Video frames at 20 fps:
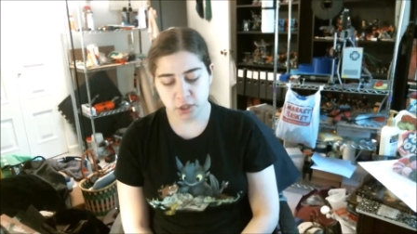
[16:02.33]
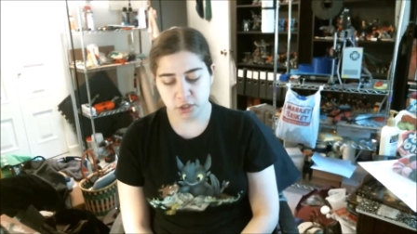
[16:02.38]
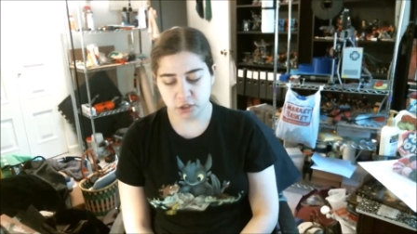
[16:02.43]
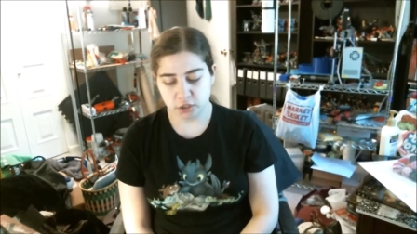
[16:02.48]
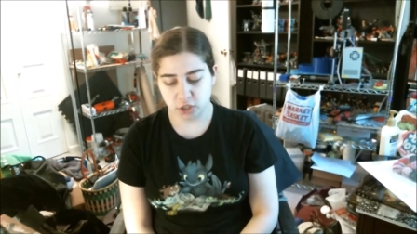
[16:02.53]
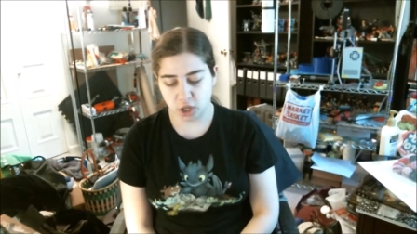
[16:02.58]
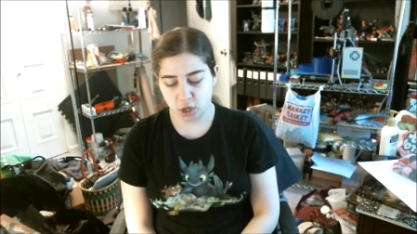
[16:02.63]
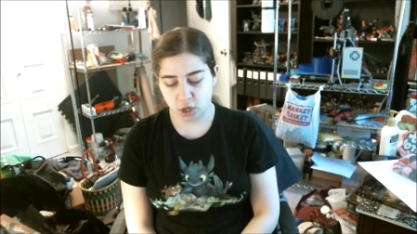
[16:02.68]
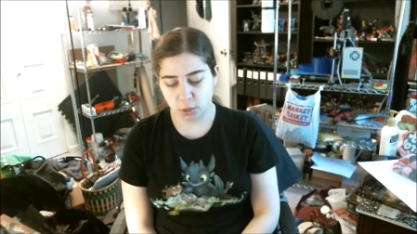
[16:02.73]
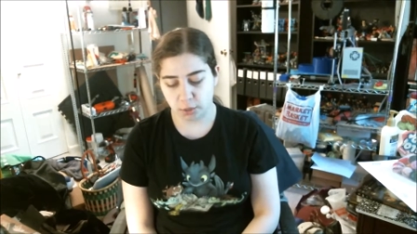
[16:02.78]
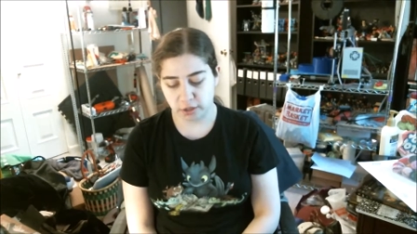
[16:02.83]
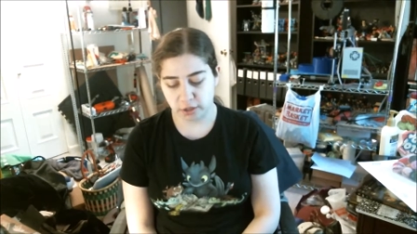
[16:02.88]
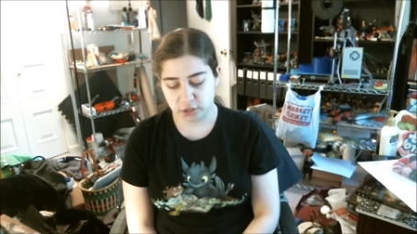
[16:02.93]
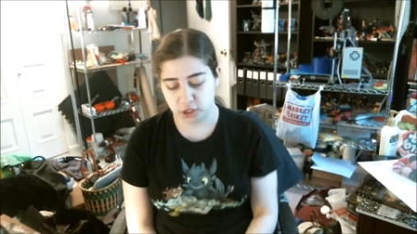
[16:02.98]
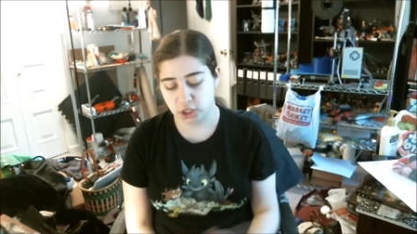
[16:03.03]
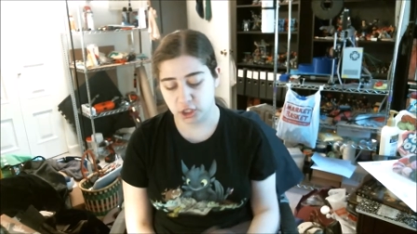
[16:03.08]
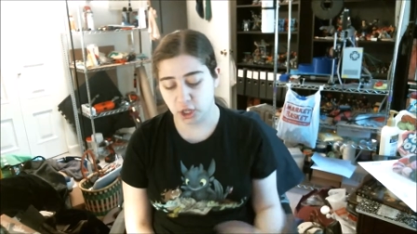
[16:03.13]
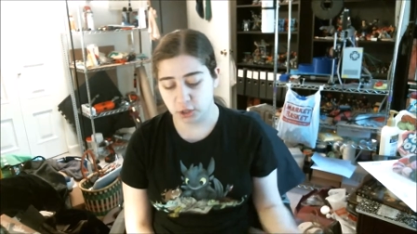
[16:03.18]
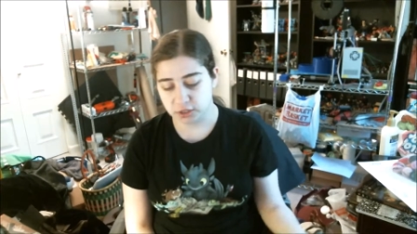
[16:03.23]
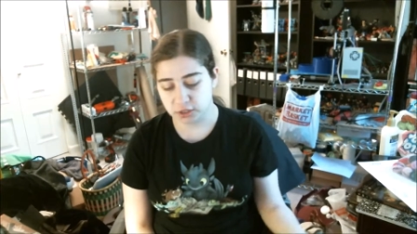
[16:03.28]
So
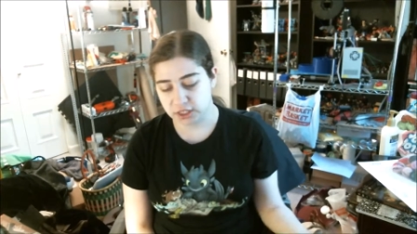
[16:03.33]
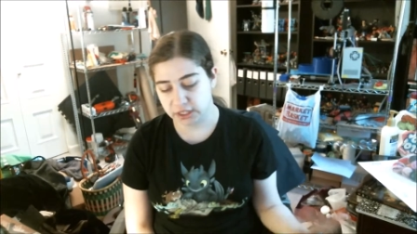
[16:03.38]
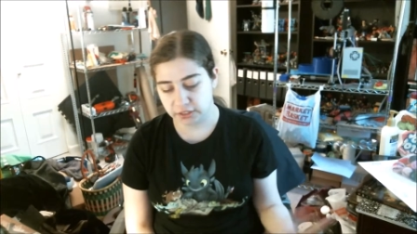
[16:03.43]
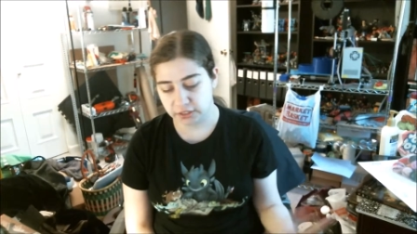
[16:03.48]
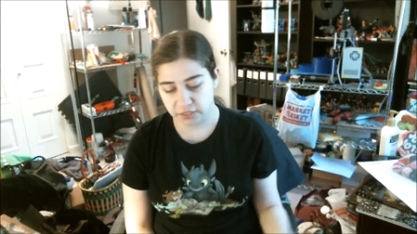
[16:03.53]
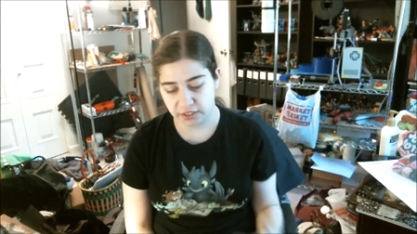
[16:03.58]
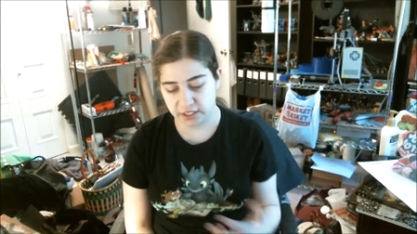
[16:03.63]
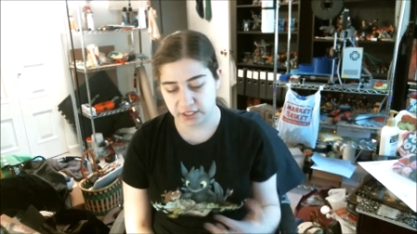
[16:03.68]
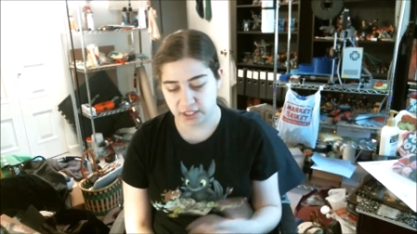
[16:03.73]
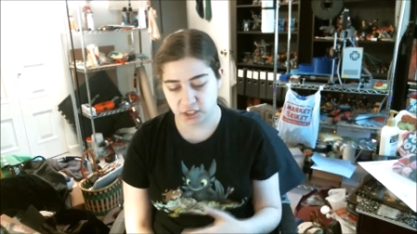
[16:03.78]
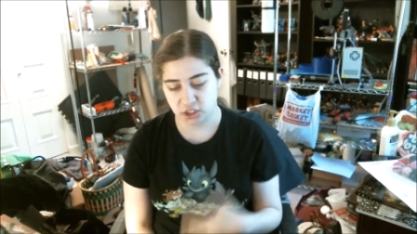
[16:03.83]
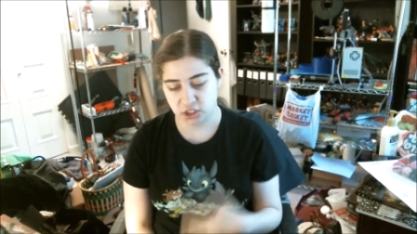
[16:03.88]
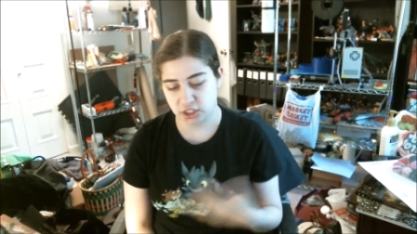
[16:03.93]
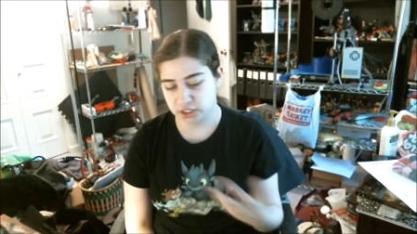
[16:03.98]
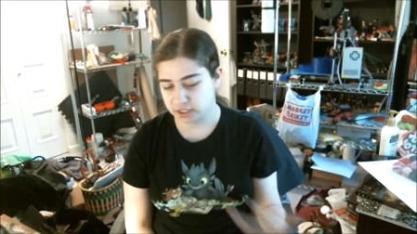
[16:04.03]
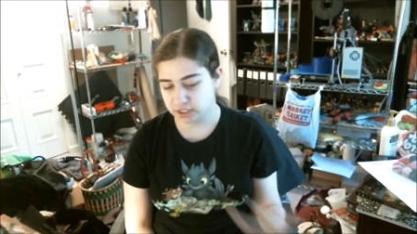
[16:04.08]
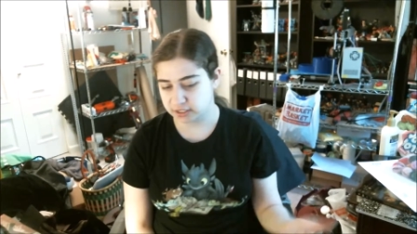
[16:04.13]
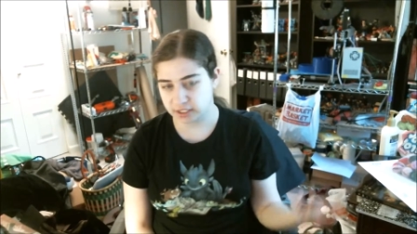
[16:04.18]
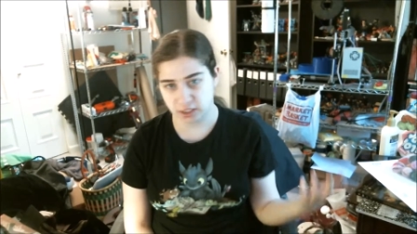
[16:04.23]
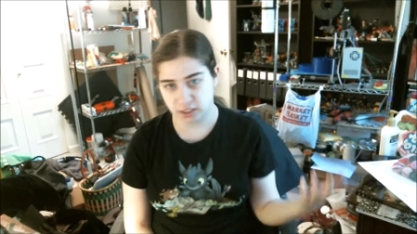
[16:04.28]
she goes there thinking
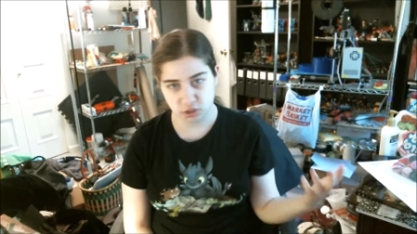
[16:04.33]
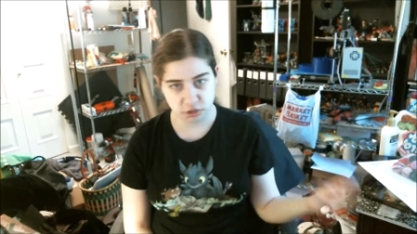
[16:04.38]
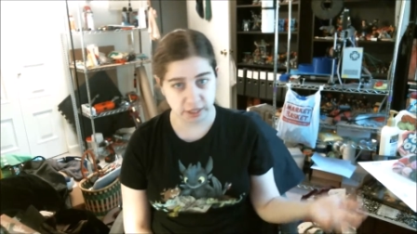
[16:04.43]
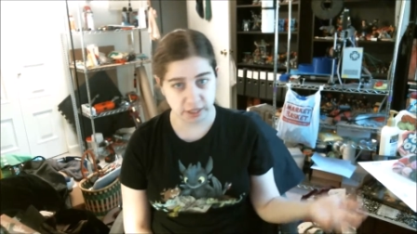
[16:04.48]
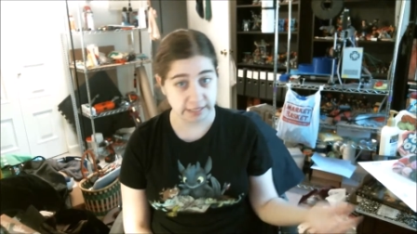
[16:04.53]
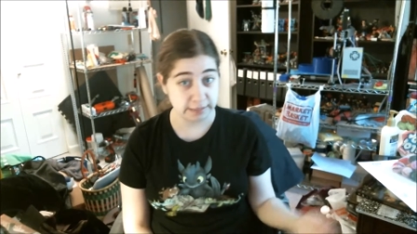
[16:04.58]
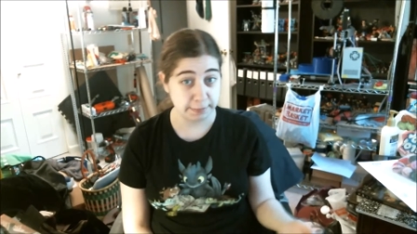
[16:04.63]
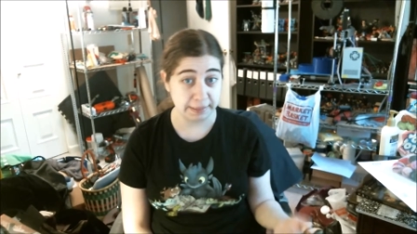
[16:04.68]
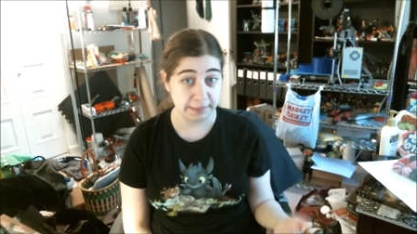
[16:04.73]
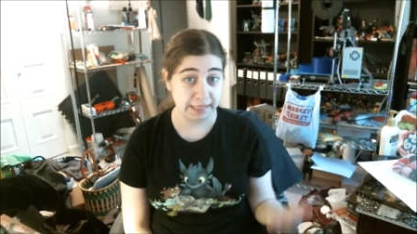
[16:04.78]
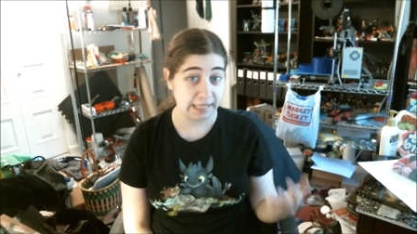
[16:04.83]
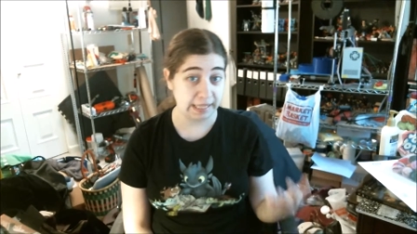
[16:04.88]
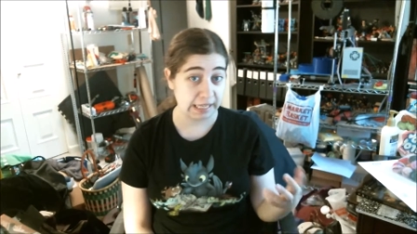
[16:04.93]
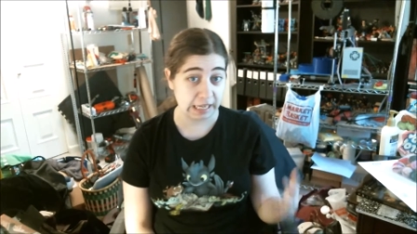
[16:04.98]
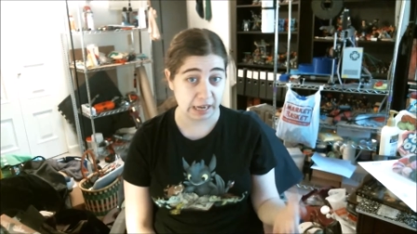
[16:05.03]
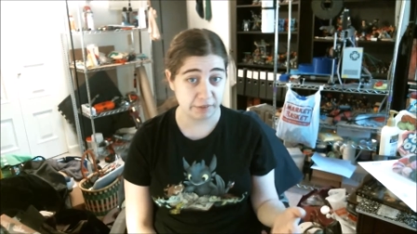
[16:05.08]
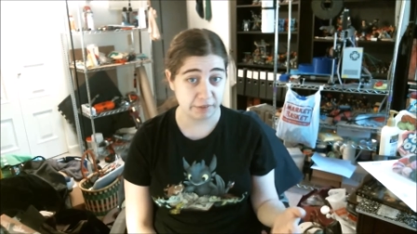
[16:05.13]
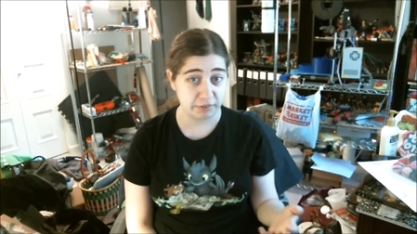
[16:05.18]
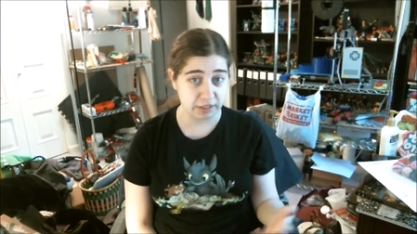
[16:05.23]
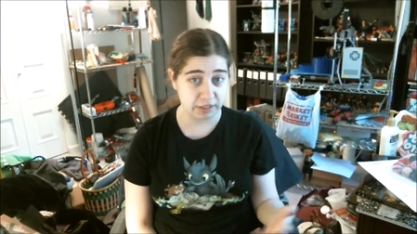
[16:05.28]
she's just going to train to be like a
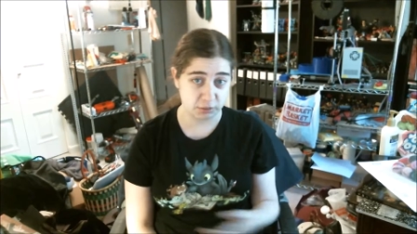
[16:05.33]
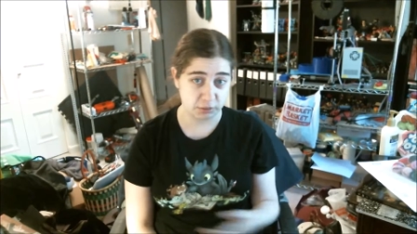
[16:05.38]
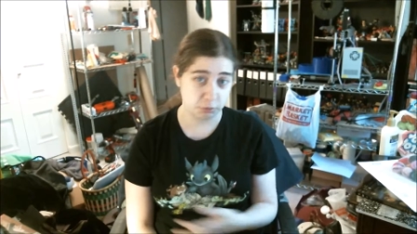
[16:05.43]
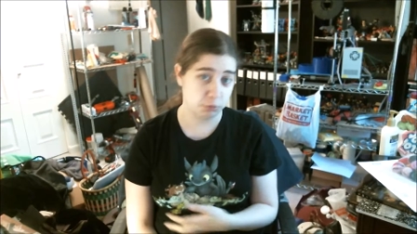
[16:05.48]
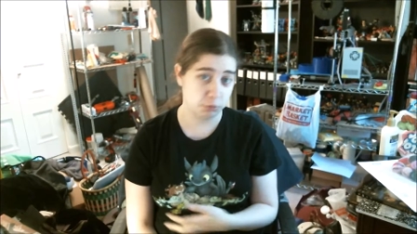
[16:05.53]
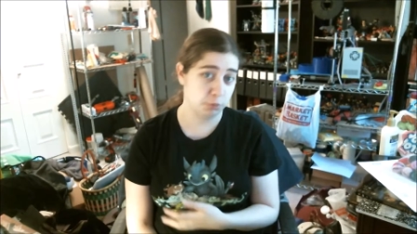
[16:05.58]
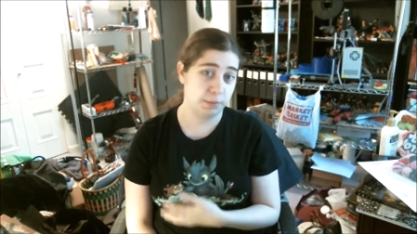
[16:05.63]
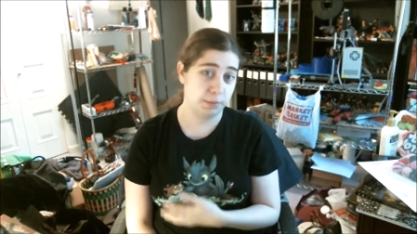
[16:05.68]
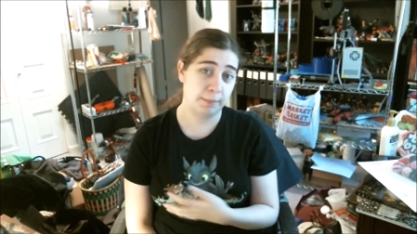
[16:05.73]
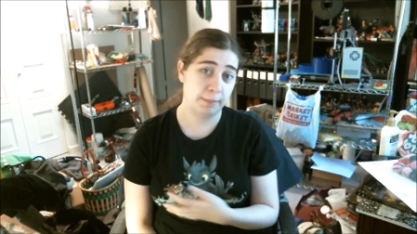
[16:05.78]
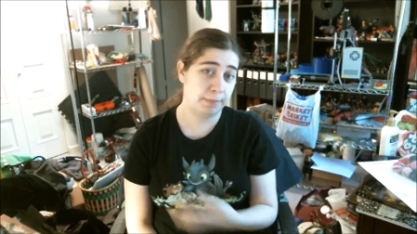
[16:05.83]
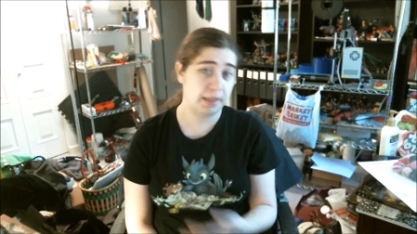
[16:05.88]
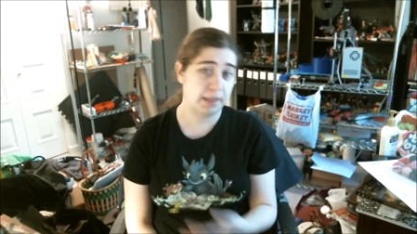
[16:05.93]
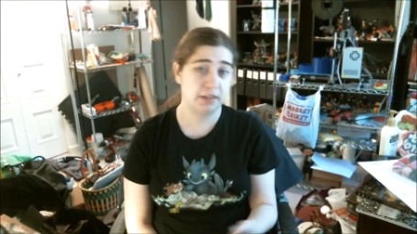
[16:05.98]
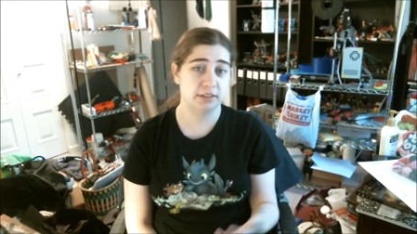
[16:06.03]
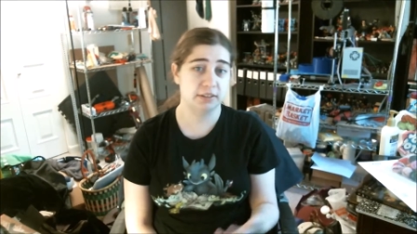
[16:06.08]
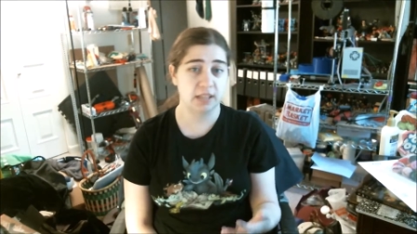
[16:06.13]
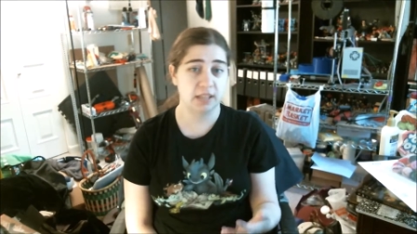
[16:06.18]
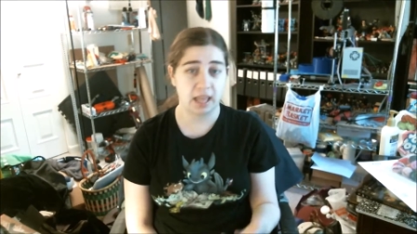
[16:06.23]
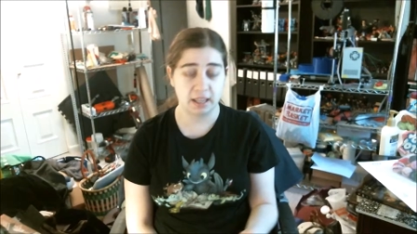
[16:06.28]
governess, which would be a
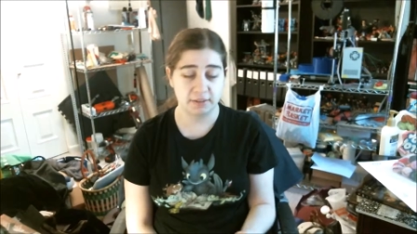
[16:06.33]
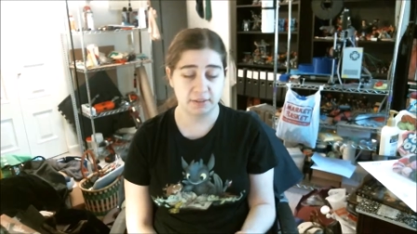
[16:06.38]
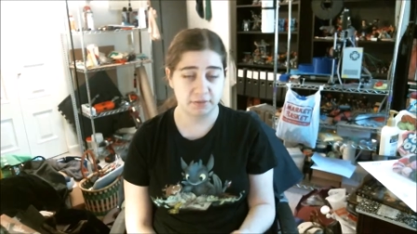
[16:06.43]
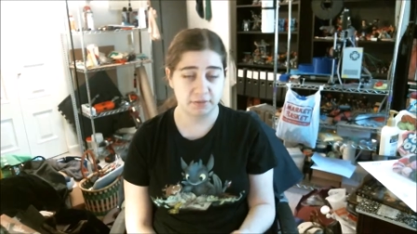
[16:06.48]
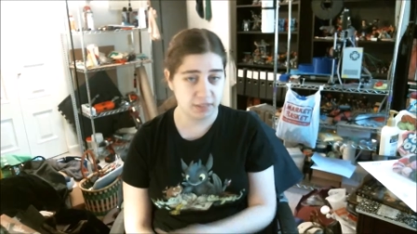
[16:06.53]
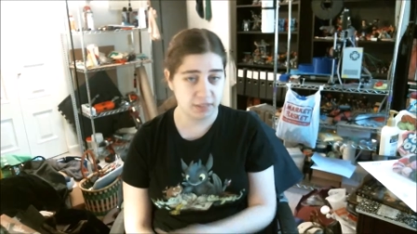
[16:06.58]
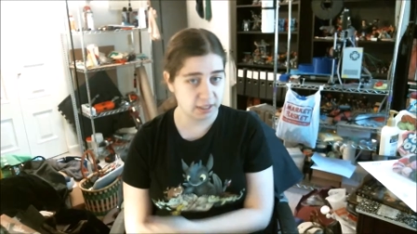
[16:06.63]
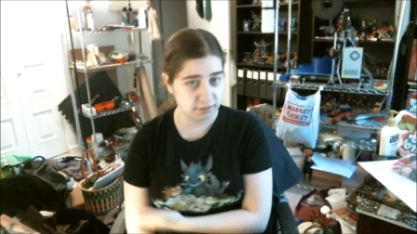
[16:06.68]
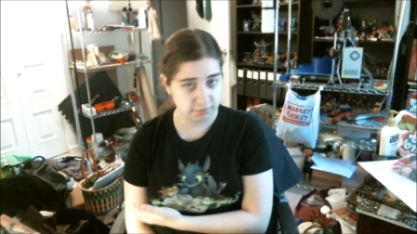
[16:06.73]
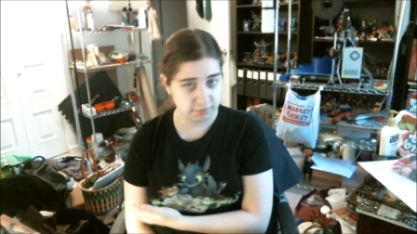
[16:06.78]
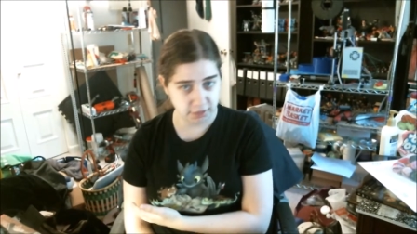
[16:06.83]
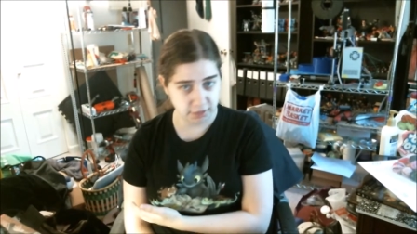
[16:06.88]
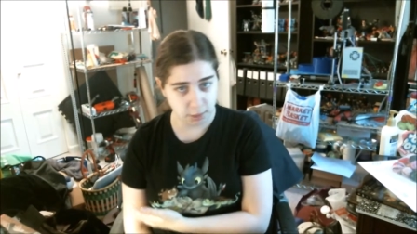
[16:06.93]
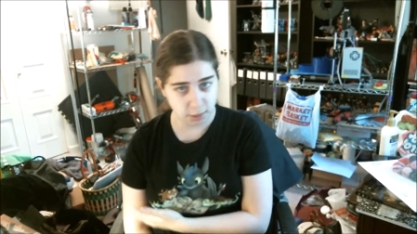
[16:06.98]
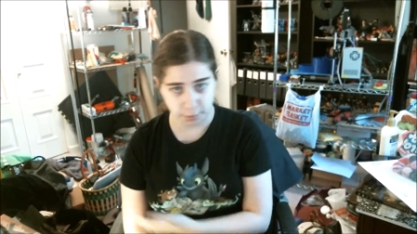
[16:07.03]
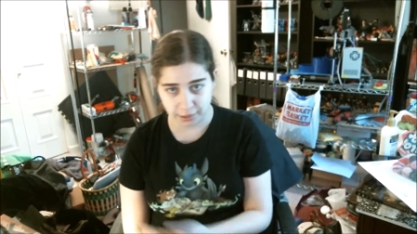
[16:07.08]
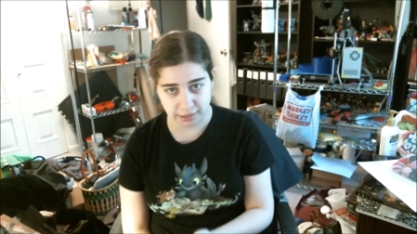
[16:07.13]
better life than, you know,